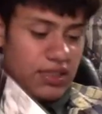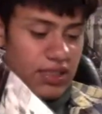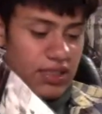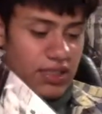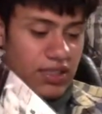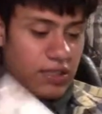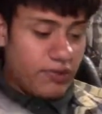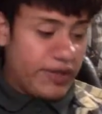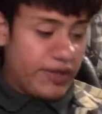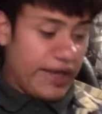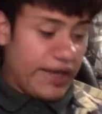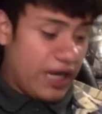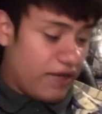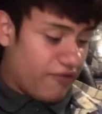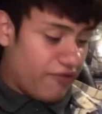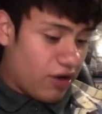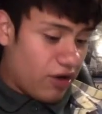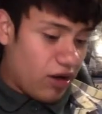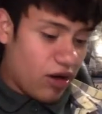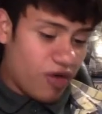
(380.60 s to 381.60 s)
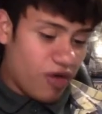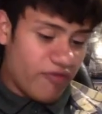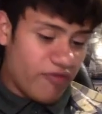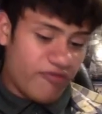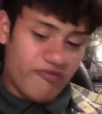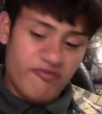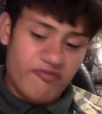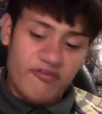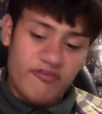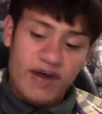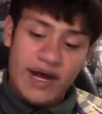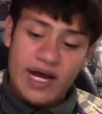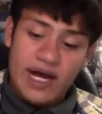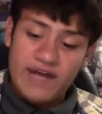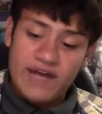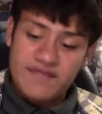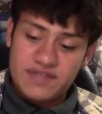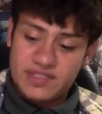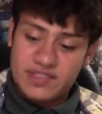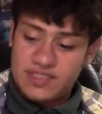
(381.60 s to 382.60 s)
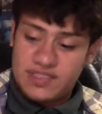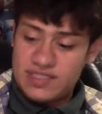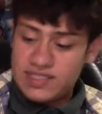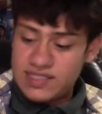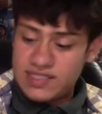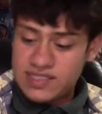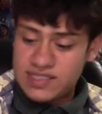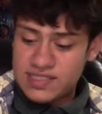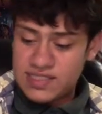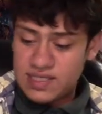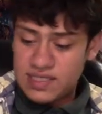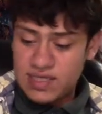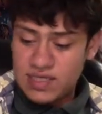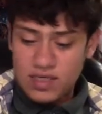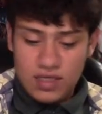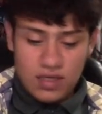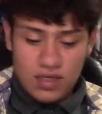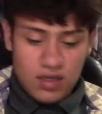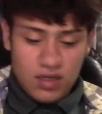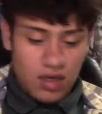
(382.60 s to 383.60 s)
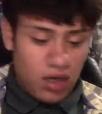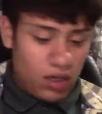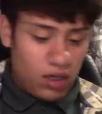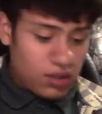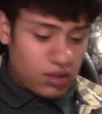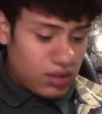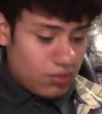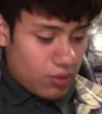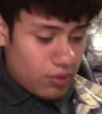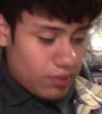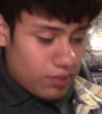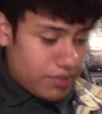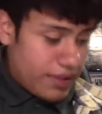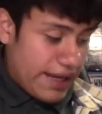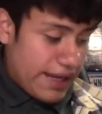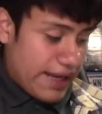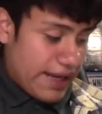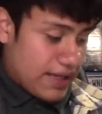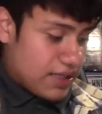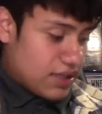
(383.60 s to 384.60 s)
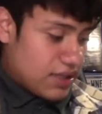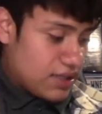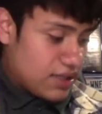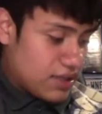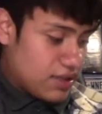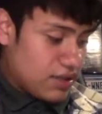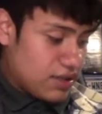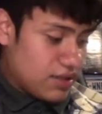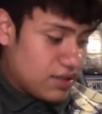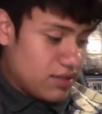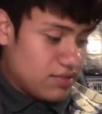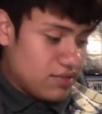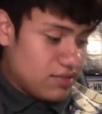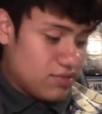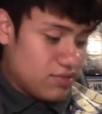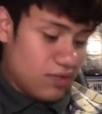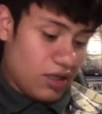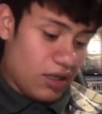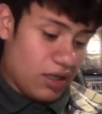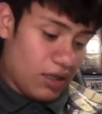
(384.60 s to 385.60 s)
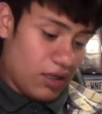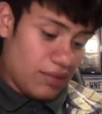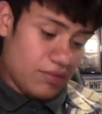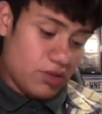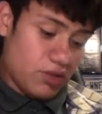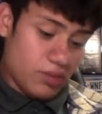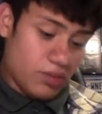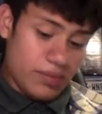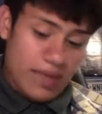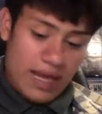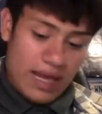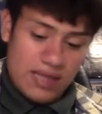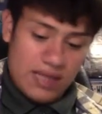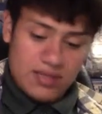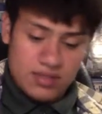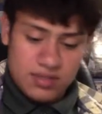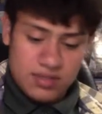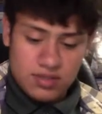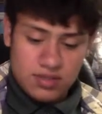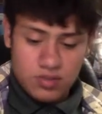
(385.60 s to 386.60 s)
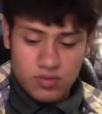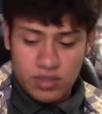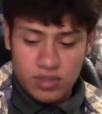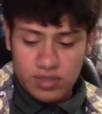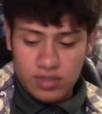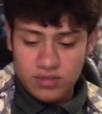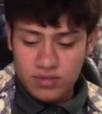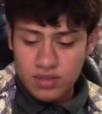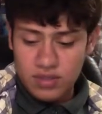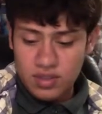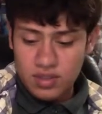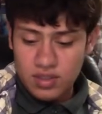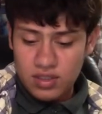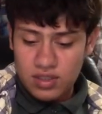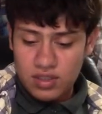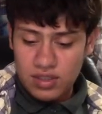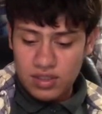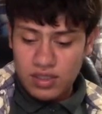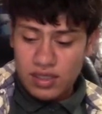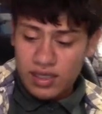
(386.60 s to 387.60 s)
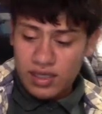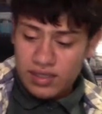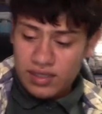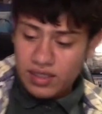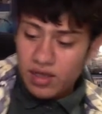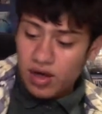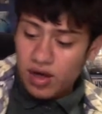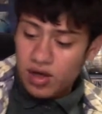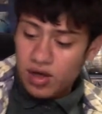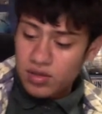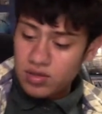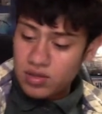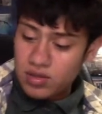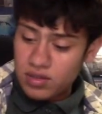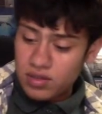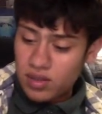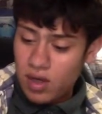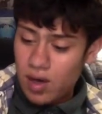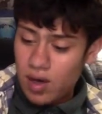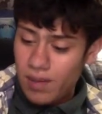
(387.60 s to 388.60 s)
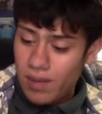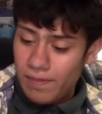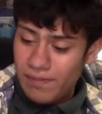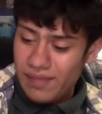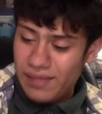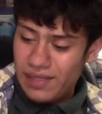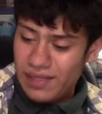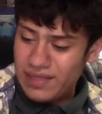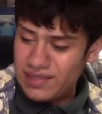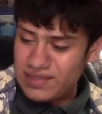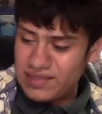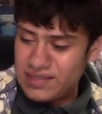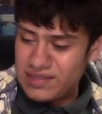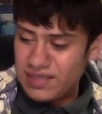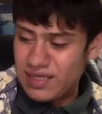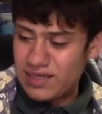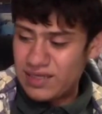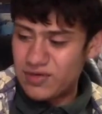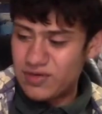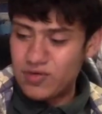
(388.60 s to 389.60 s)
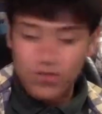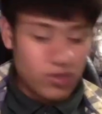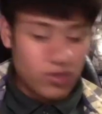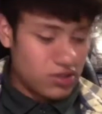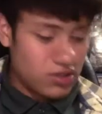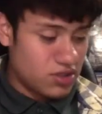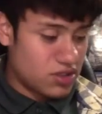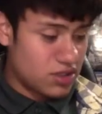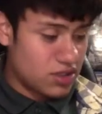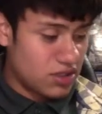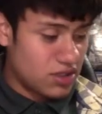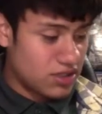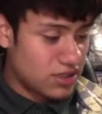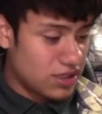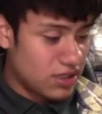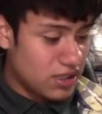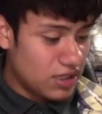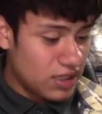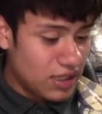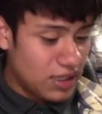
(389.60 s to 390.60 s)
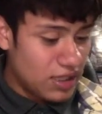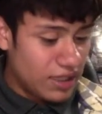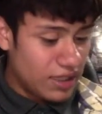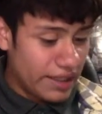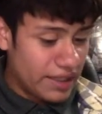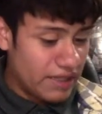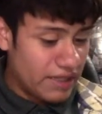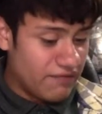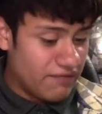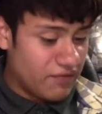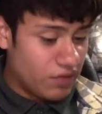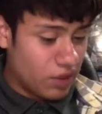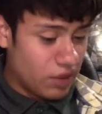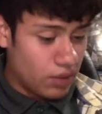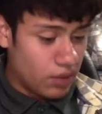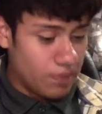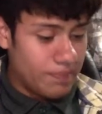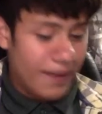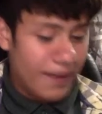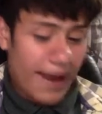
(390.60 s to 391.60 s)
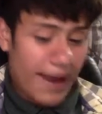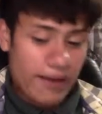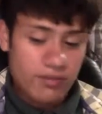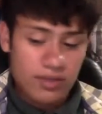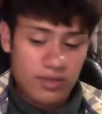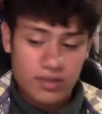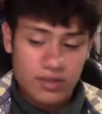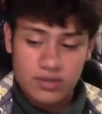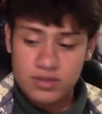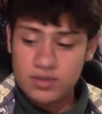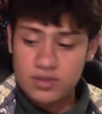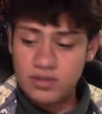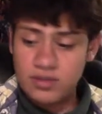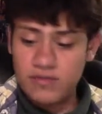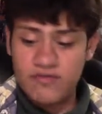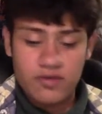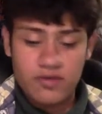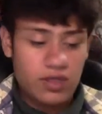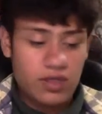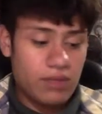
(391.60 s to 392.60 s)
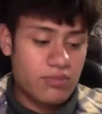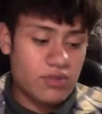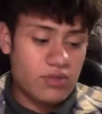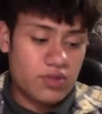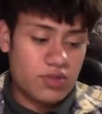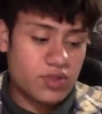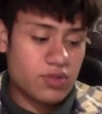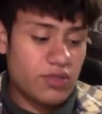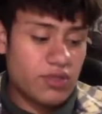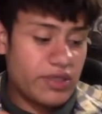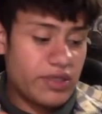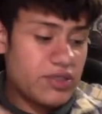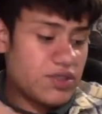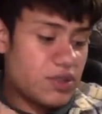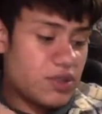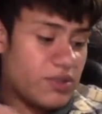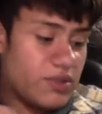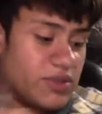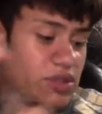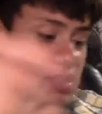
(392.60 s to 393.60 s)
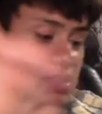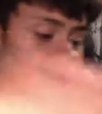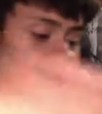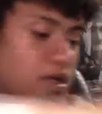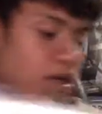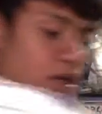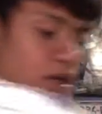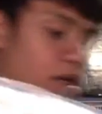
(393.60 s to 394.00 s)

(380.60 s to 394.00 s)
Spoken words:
here we have five discs. All of them are black, black disc or whatever. And they all look amazing, like cool and shit. Like even the background for them looks great. So let me just